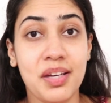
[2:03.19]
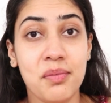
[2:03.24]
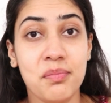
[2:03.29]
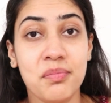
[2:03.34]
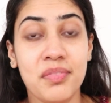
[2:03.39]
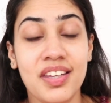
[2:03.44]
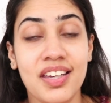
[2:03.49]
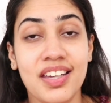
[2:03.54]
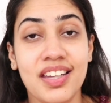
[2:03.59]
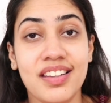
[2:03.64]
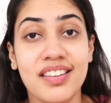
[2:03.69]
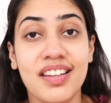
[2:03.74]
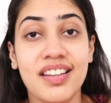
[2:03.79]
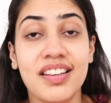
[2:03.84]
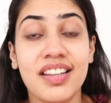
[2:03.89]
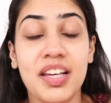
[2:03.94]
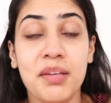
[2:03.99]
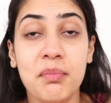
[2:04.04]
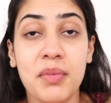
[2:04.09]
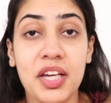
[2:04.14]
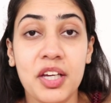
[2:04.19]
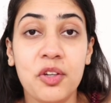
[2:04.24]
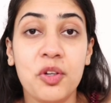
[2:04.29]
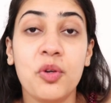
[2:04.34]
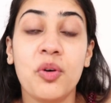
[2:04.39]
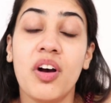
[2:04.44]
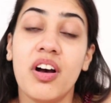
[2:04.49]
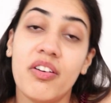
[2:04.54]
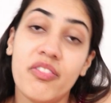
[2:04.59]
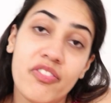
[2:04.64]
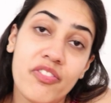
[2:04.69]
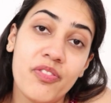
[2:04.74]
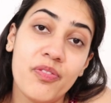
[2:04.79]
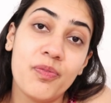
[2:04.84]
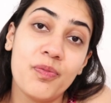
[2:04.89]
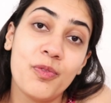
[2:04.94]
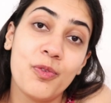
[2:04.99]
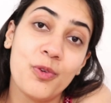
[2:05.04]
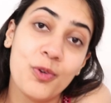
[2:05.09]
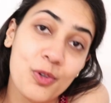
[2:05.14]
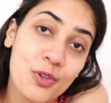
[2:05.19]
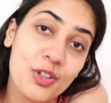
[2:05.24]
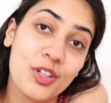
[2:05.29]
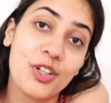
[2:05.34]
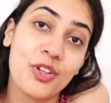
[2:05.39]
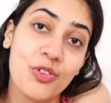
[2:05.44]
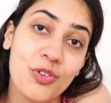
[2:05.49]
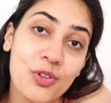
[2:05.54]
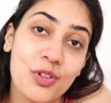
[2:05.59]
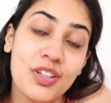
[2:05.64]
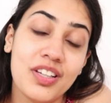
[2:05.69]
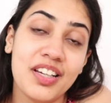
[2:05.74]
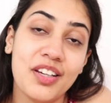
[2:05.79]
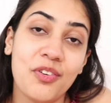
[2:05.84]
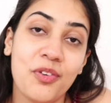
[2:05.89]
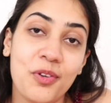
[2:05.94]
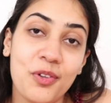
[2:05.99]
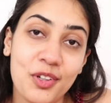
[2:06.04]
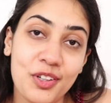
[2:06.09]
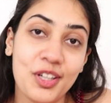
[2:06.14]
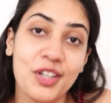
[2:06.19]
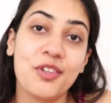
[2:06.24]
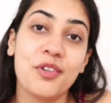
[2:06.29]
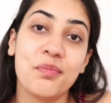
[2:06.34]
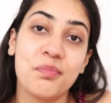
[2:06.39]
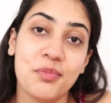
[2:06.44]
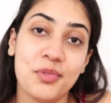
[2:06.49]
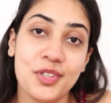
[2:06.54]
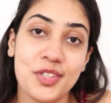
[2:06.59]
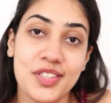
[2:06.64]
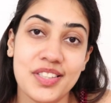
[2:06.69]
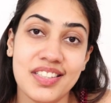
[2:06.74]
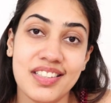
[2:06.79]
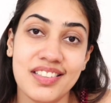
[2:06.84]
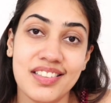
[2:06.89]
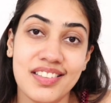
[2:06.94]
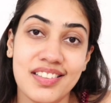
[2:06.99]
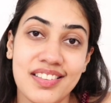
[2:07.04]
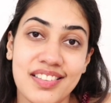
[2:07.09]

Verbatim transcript: them, then they make you a really really really good person.